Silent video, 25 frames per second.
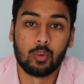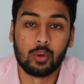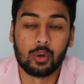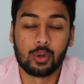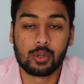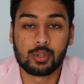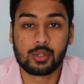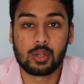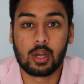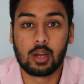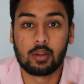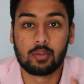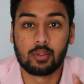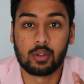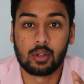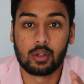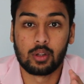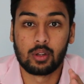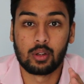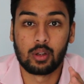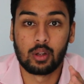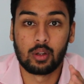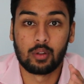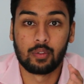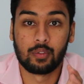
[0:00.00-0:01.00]
We also have
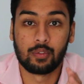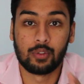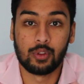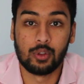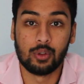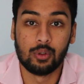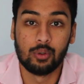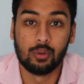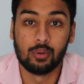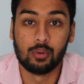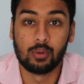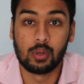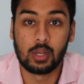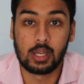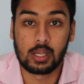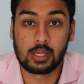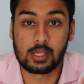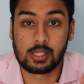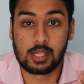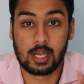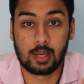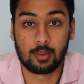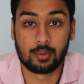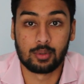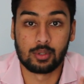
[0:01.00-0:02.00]
a few
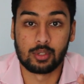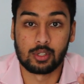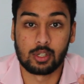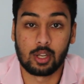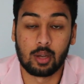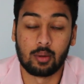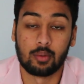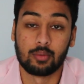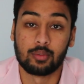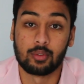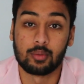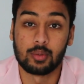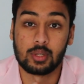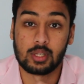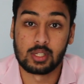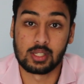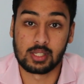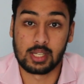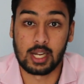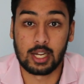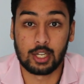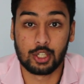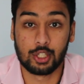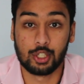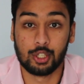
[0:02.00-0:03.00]
exceptions coming from the
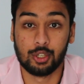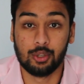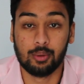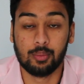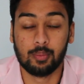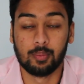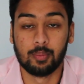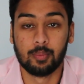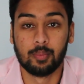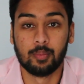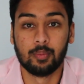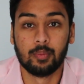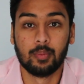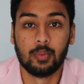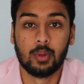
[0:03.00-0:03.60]
statute.